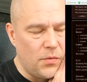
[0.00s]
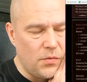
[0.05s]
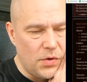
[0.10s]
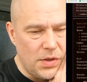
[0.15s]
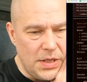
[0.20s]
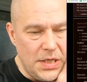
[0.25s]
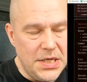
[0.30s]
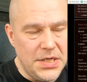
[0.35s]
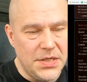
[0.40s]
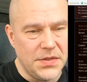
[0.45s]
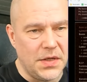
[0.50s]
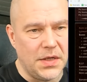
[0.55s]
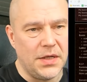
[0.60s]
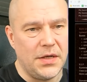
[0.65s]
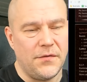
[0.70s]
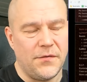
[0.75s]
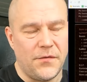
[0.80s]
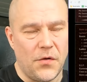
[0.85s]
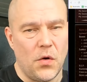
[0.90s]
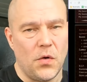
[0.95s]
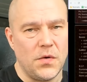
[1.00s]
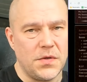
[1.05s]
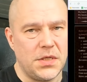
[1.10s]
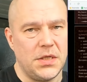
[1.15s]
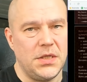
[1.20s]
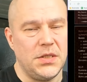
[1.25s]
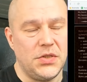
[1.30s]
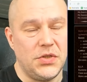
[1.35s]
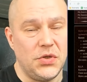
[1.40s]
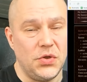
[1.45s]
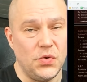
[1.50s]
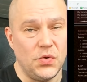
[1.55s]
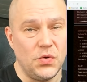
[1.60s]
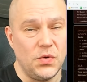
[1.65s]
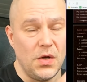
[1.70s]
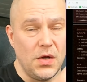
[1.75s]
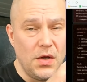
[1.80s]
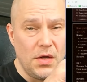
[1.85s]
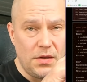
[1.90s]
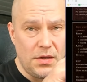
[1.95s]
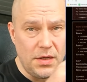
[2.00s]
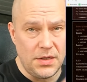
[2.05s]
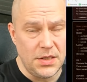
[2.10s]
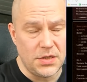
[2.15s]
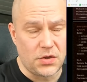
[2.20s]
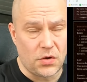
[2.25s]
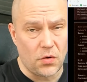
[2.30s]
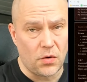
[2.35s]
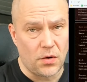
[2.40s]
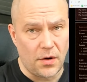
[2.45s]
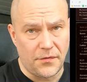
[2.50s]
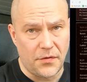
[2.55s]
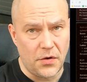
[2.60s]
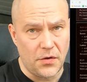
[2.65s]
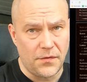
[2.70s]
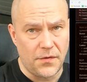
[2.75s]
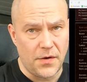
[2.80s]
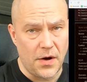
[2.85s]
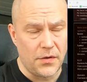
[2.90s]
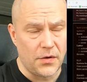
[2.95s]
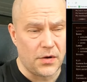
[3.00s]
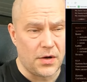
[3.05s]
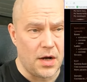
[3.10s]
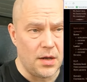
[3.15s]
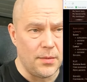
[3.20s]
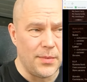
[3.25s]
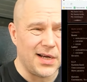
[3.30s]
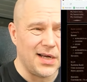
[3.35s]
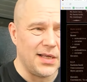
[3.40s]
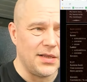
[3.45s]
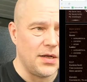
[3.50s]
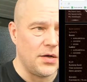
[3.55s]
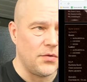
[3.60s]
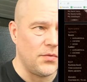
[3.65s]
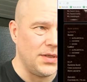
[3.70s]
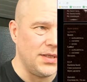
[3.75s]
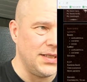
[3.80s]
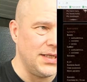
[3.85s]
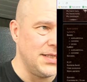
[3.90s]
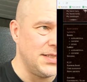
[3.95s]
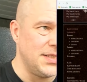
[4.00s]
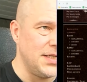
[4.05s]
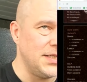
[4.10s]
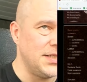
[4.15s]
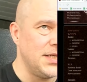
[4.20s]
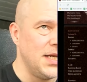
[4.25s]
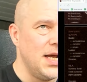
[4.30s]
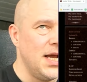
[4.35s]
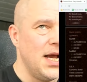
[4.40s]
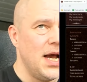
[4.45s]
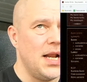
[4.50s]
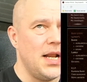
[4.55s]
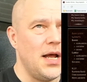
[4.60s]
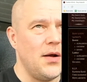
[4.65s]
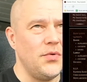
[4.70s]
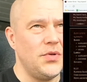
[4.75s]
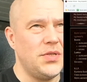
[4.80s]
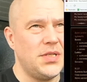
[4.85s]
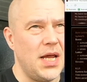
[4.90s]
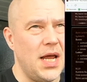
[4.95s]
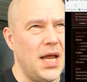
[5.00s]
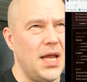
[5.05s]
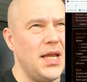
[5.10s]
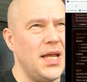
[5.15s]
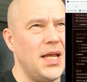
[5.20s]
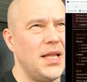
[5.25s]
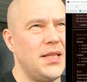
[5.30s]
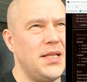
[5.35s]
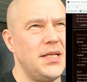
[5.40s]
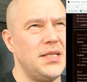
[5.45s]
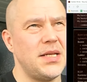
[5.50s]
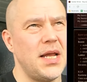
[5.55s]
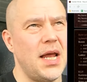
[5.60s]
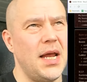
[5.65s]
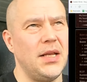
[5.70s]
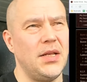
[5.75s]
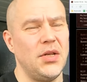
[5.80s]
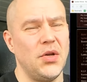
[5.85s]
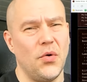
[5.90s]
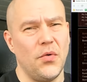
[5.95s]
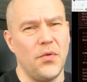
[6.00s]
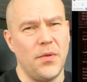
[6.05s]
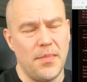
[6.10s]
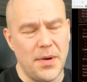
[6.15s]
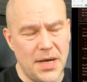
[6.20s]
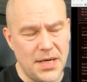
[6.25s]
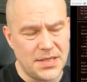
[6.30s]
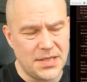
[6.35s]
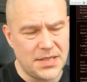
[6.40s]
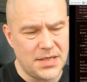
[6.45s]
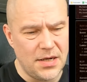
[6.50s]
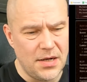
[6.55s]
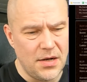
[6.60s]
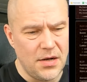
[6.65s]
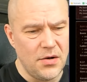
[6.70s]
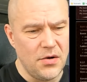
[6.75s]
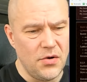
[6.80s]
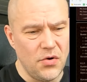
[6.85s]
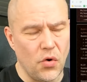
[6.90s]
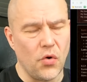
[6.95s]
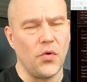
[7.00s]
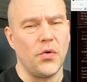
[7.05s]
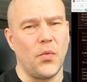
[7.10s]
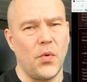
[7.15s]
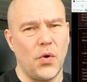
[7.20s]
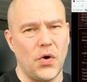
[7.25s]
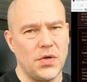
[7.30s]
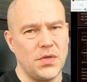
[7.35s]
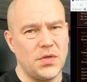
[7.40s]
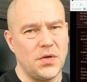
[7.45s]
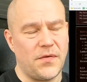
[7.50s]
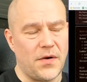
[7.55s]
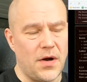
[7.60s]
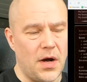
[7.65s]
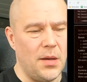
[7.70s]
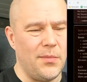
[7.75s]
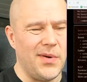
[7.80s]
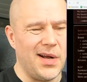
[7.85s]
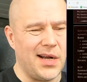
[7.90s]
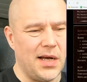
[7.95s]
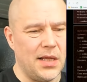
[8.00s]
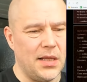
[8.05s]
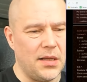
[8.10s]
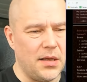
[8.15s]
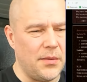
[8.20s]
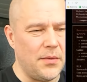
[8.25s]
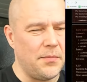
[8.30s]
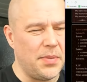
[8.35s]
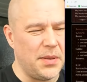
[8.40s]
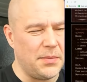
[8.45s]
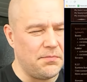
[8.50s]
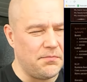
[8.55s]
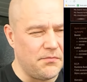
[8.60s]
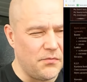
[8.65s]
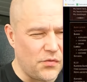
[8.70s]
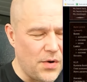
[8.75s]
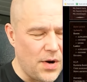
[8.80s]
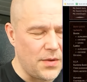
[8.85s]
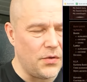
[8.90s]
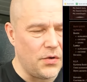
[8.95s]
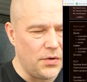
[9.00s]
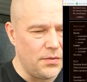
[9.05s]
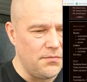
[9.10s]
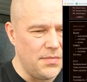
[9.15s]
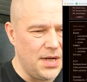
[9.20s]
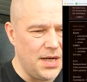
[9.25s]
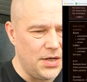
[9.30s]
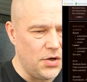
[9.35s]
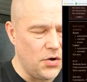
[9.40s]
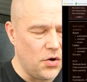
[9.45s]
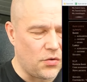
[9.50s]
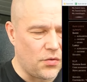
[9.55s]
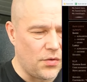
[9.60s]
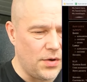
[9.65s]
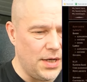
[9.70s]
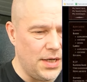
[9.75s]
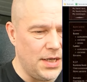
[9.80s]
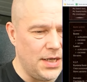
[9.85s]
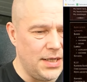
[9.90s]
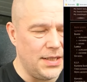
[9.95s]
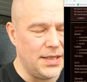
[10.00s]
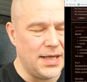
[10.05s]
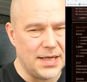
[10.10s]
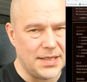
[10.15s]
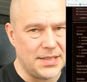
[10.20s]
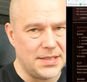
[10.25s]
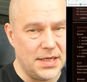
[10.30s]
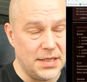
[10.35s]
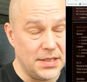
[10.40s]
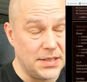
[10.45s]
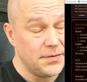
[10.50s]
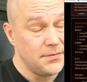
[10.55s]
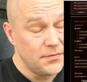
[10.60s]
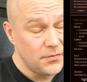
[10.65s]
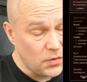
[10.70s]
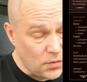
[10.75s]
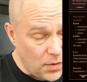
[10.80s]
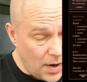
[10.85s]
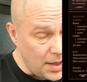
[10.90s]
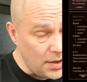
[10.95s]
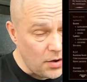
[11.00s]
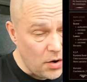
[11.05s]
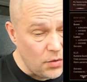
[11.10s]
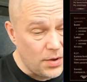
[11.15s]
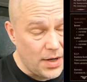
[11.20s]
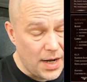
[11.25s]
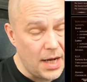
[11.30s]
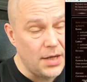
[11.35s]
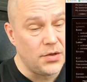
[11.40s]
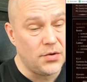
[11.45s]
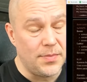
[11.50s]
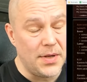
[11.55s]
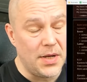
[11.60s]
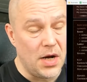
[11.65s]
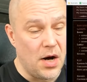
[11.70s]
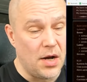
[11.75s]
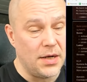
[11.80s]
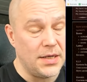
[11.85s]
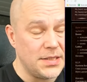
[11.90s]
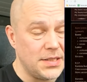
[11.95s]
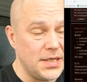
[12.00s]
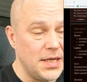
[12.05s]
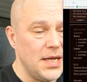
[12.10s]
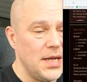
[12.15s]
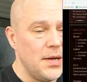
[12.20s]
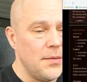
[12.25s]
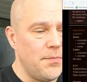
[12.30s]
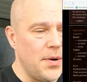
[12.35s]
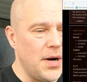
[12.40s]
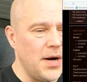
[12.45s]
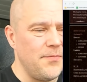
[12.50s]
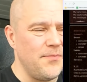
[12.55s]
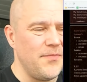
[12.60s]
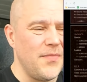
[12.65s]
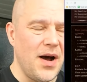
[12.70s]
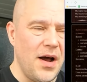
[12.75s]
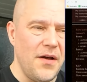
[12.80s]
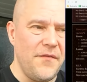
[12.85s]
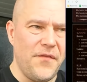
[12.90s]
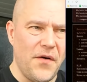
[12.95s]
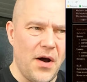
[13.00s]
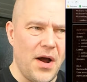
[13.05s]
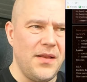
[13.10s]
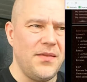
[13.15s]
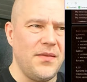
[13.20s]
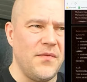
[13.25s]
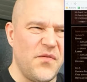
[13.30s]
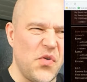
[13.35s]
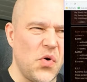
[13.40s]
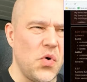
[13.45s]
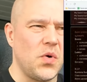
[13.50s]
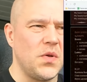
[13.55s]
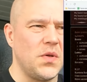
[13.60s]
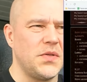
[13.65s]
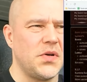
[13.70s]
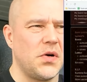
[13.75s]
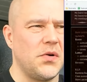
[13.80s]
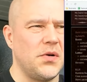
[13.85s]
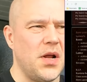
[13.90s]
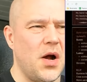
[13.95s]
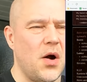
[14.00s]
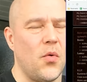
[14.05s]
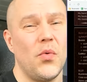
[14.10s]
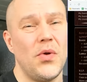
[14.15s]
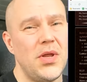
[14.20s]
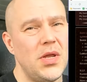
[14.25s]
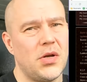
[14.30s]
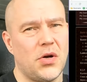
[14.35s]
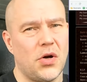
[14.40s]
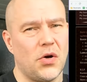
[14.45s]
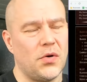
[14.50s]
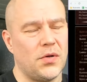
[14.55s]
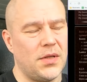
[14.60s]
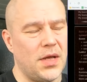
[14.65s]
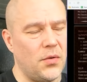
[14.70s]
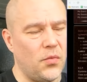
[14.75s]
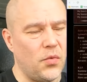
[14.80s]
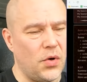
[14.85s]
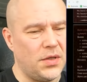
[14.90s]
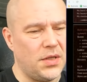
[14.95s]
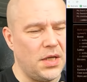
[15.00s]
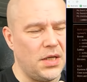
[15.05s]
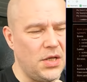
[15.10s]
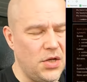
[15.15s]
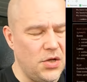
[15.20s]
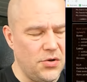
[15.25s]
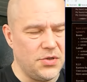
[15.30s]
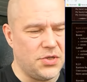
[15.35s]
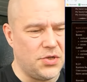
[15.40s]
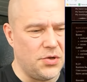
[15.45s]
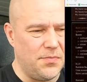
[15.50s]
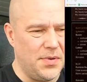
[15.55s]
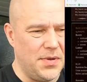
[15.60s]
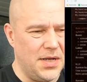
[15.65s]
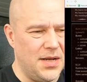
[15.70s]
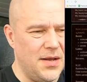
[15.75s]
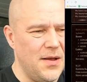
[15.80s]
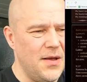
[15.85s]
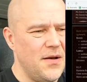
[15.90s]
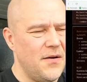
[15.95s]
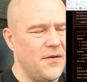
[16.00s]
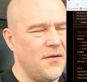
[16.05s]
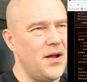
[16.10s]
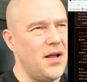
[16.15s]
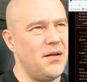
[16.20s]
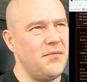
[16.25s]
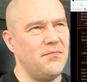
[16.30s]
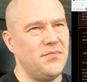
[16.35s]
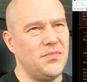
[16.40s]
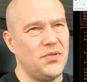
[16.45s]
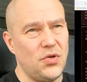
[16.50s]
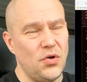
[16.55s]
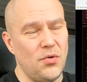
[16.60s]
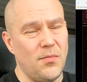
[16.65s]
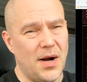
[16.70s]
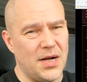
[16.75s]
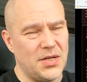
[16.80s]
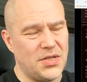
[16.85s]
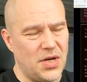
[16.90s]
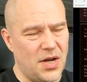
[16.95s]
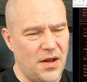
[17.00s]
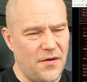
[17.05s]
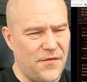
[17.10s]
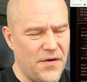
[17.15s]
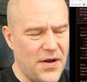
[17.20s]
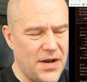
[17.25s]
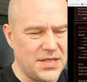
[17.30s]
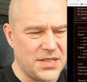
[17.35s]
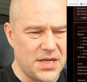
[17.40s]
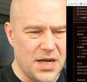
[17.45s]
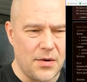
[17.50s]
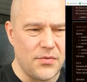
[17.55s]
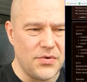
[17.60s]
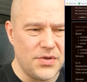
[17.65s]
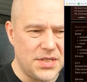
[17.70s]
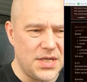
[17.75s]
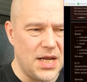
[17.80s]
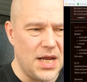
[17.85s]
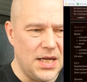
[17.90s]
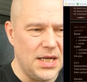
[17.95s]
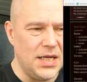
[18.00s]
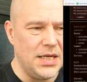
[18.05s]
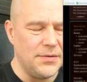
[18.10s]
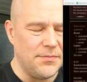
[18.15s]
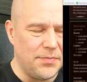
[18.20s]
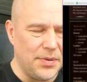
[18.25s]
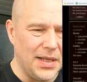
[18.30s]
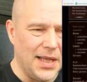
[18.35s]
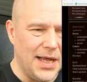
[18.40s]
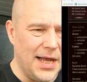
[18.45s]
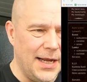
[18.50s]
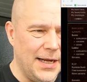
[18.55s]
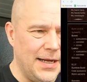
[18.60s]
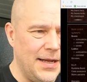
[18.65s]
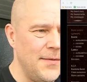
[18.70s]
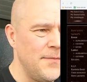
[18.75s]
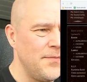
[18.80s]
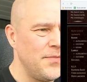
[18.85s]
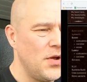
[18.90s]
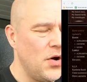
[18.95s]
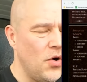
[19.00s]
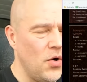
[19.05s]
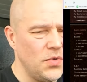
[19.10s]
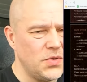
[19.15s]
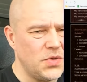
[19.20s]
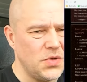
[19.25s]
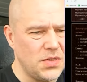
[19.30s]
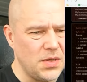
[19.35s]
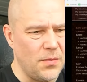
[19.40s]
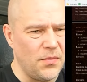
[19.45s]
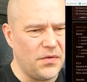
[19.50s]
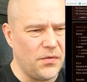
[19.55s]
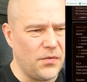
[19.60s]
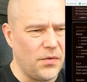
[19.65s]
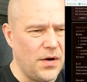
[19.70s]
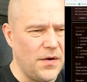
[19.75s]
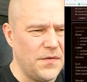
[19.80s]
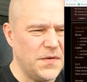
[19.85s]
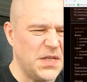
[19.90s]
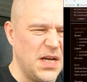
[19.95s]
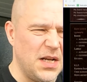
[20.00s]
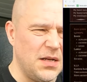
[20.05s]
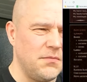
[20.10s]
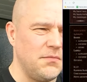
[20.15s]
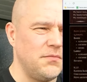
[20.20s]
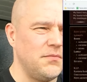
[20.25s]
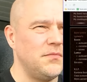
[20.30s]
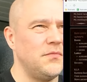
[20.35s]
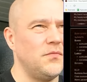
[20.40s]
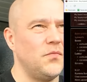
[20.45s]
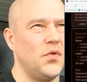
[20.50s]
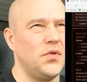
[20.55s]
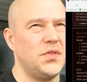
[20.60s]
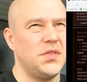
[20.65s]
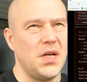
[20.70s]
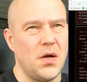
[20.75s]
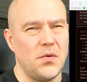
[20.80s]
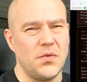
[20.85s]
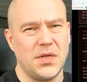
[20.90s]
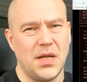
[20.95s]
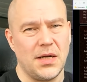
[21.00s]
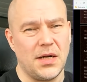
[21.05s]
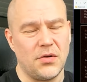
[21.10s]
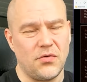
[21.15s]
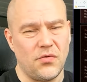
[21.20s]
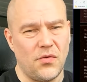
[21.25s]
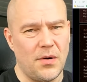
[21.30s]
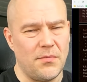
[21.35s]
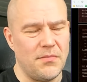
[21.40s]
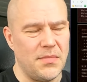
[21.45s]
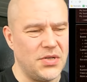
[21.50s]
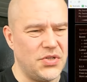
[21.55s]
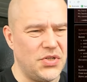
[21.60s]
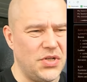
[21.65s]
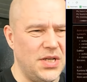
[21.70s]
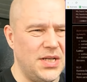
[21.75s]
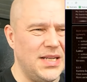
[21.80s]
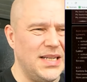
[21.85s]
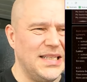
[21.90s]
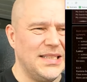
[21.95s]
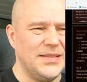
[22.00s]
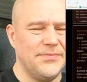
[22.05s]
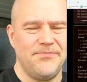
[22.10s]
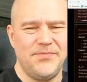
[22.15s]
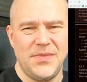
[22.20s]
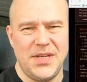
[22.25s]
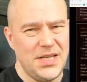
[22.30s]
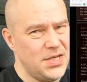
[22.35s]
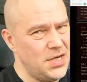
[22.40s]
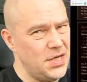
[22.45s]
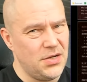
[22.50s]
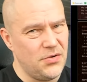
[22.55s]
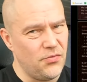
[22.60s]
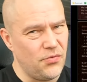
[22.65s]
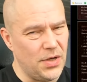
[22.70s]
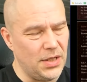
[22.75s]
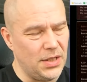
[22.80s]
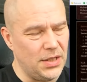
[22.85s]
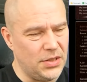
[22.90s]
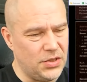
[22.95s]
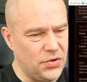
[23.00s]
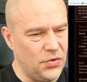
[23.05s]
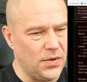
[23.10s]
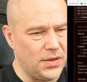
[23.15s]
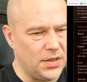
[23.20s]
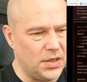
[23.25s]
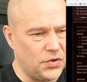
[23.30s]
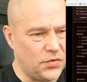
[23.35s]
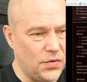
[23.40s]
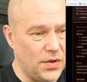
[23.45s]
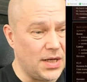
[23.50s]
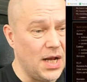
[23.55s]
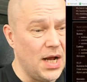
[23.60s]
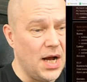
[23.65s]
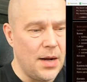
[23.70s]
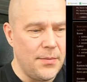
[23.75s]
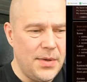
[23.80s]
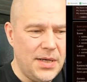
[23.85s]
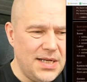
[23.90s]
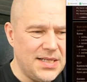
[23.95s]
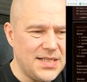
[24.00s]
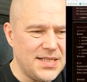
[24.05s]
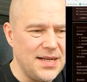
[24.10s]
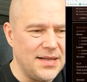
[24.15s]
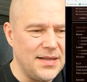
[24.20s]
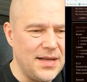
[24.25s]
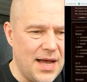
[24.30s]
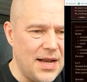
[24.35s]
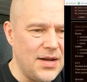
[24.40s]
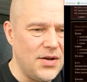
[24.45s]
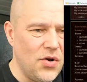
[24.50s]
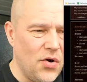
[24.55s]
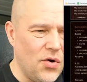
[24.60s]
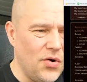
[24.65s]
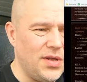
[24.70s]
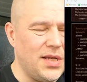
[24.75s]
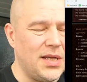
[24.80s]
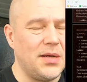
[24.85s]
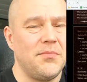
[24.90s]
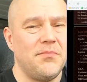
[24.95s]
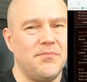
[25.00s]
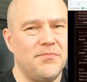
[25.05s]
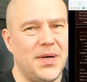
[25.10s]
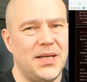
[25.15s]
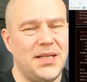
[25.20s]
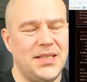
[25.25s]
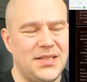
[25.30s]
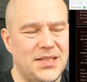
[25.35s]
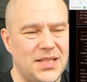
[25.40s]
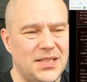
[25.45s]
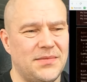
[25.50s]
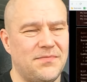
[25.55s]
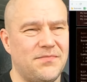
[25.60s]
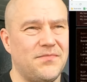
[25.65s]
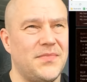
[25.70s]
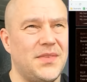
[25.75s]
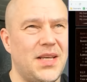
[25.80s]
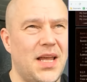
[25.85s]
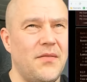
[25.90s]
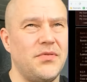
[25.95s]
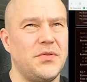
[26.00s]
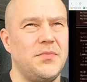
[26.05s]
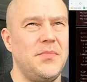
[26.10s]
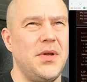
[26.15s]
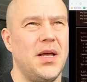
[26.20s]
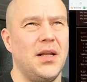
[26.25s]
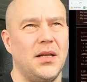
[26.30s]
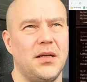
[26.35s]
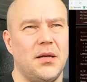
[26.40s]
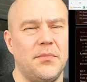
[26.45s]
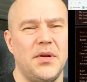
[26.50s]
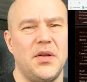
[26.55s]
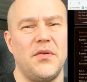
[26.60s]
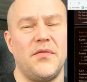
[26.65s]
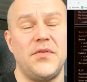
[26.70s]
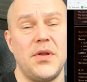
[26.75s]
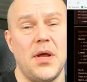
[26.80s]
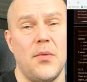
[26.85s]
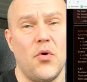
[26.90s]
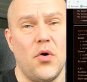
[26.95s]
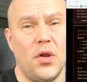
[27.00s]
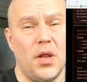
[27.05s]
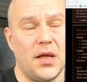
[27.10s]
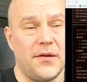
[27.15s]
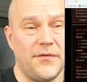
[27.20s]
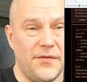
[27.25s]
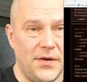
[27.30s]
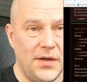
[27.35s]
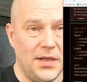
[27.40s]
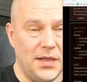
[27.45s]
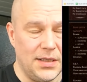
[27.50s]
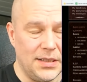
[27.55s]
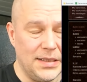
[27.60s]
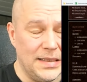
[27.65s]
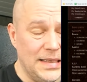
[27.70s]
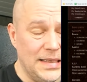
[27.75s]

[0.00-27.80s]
easily falls into the discography of other Kalmankantaja releases and I would say this ain't no the best nor the worst of Kalmankantaja but rather mediocrity in that sense quite okay to be honest, but I find the vocals are now weaker than what they used to be, and too much effects I would say in play. Also some of the riffs and what sounds like a drum machine isn't really doing the trick. I mean it's not annoying, but it just gives me a little bit of demo-like feeling.